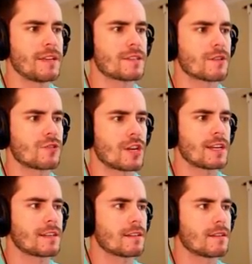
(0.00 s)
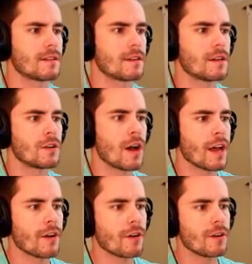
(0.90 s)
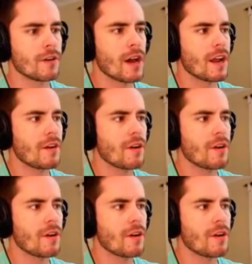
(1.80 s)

piece of shit. nine hundred? nine